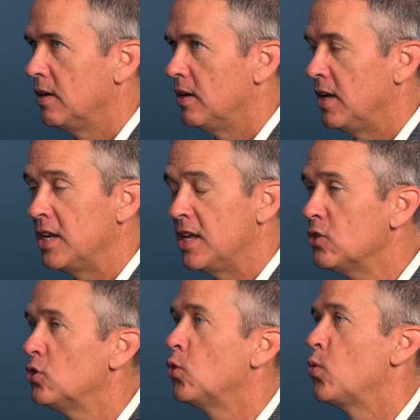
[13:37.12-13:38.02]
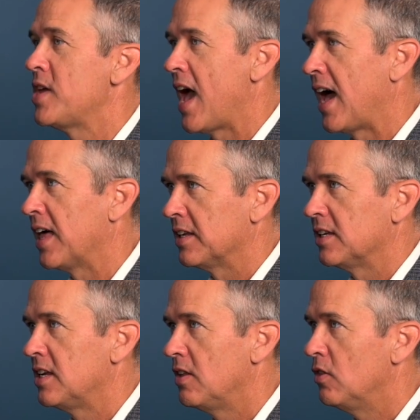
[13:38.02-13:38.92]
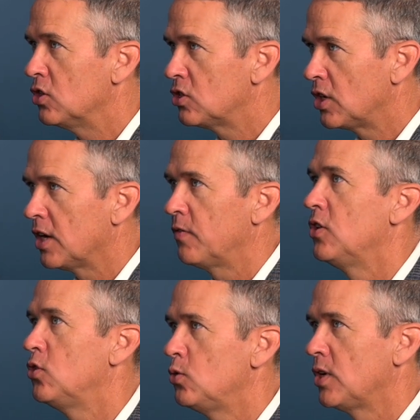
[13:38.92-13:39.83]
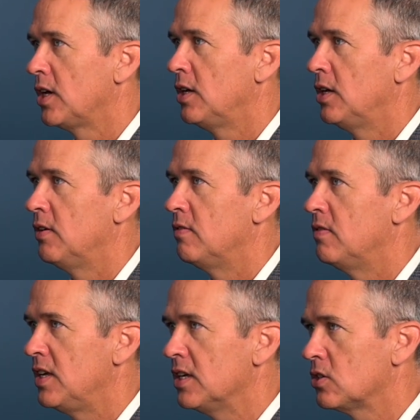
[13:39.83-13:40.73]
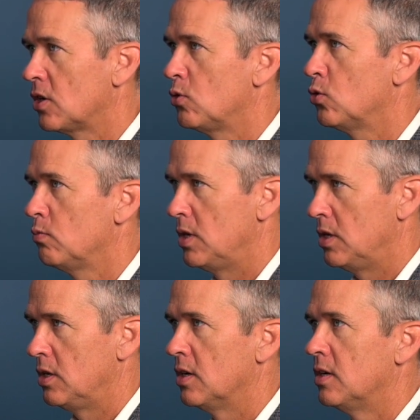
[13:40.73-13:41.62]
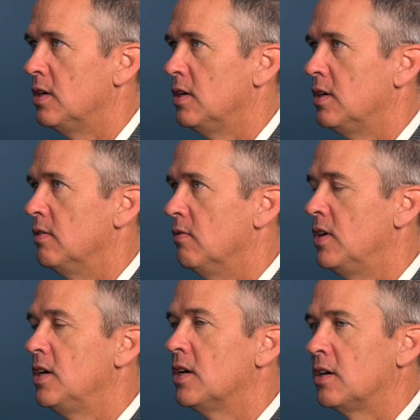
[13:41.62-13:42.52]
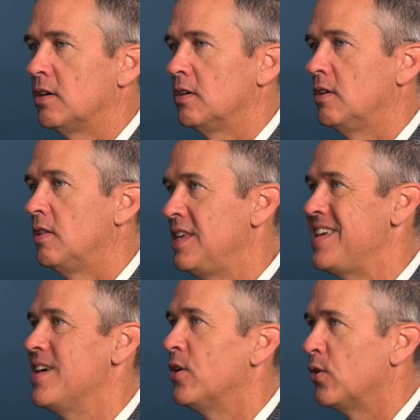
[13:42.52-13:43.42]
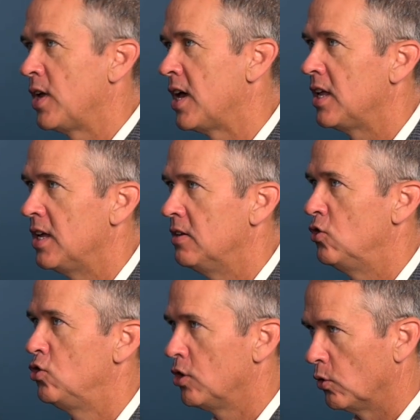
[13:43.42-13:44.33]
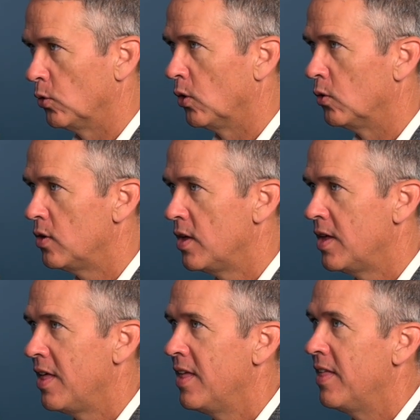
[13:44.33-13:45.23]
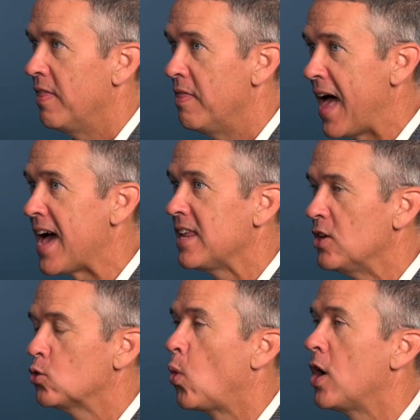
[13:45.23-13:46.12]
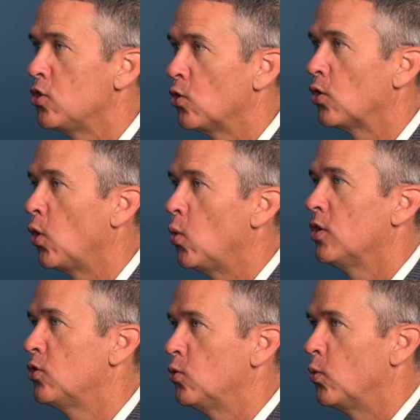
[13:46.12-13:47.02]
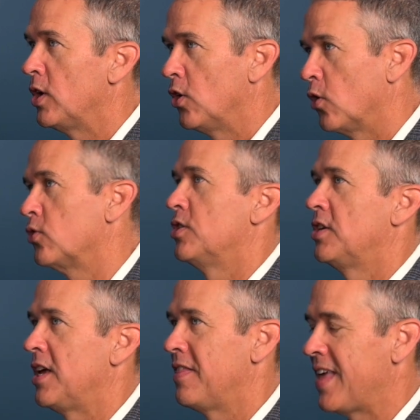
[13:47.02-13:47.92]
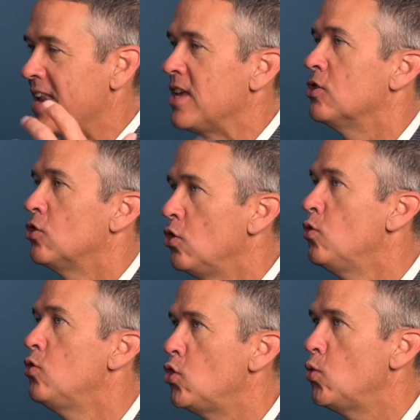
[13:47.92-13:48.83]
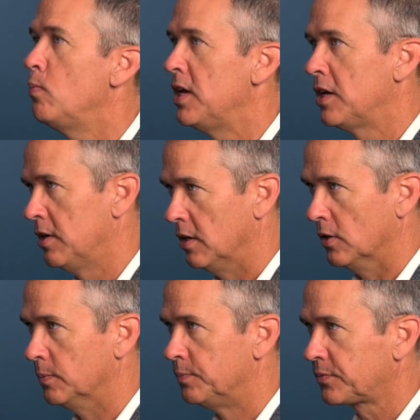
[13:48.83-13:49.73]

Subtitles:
It is the reality. The stuff that you take in via social media, via the internet in general, that is what you're going to regurgitate. That is who you become.